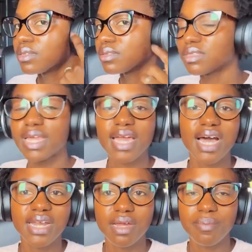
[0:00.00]
So they're
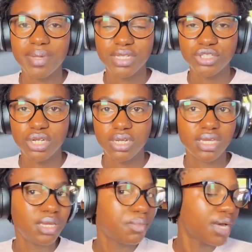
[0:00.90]
kind of a bit
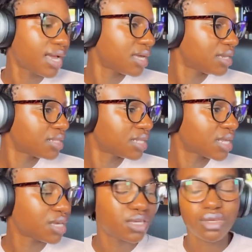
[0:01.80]
chunky, but I kind of think
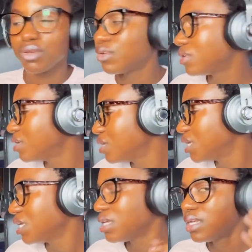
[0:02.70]
they're cute.
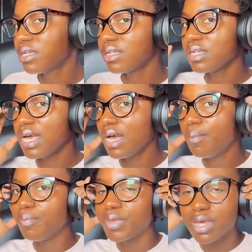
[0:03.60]

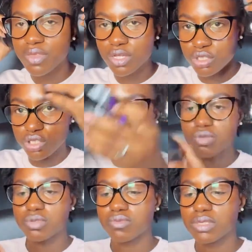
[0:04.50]
And the
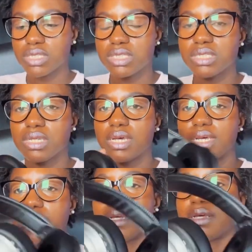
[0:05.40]
controls are on this side.